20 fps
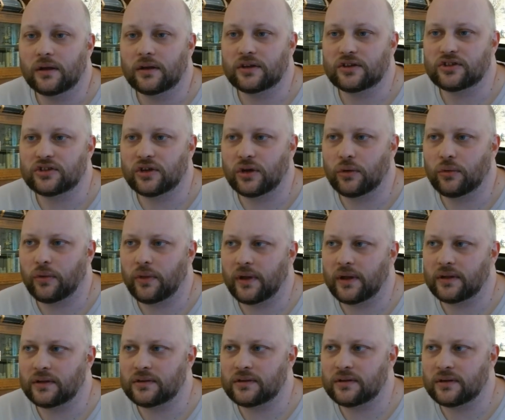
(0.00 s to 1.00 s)
so
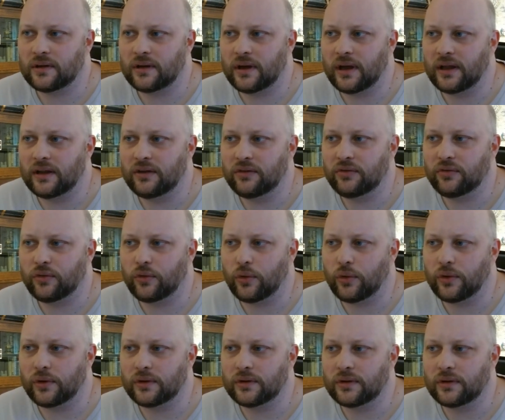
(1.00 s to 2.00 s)
that any
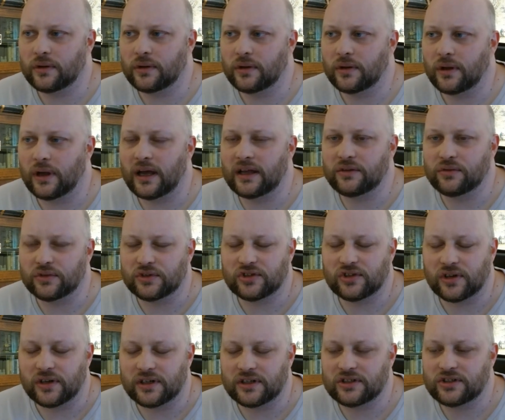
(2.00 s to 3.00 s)
foreign
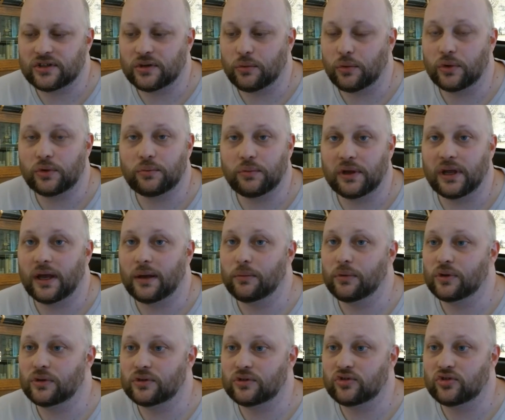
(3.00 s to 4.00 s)
adversaries wouldn't be
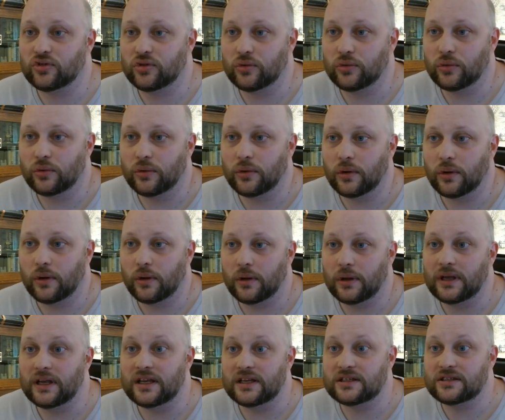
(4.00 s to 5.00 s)
able to
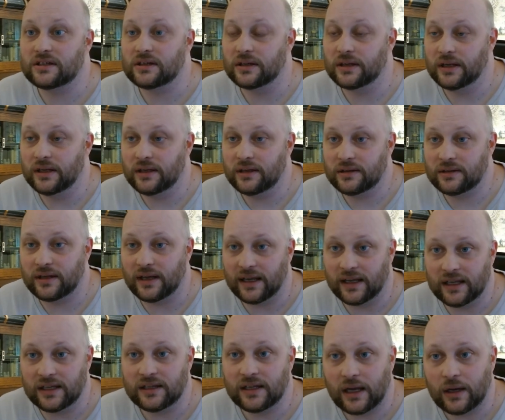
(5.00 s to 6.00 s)
easily
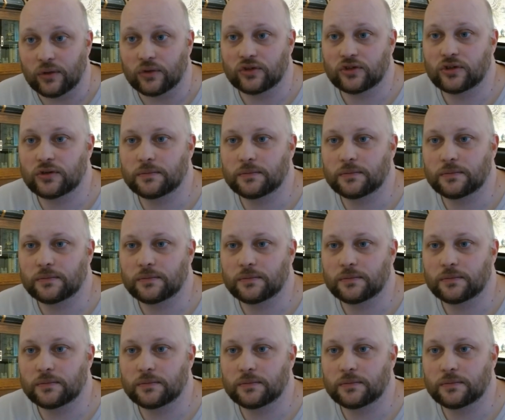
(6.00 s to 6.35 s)
take it out.